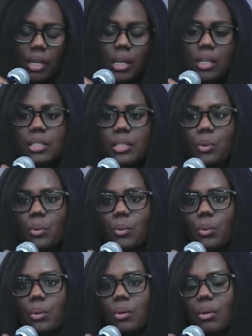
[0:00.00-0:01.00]

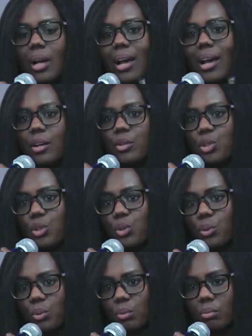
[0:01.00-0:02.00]
So how do
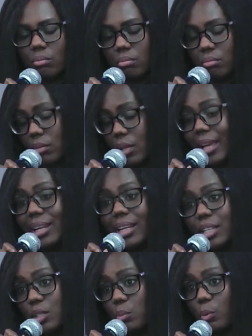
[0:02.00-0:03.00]
you, I like
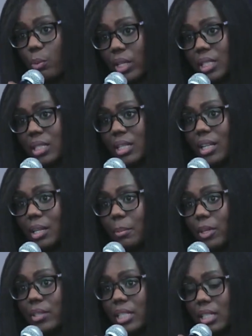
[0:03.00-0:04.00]
to be practical
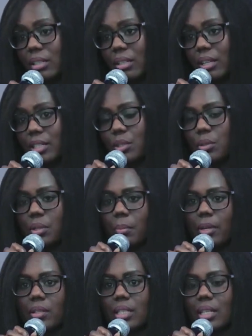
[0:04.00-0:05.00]
about anything I talk about.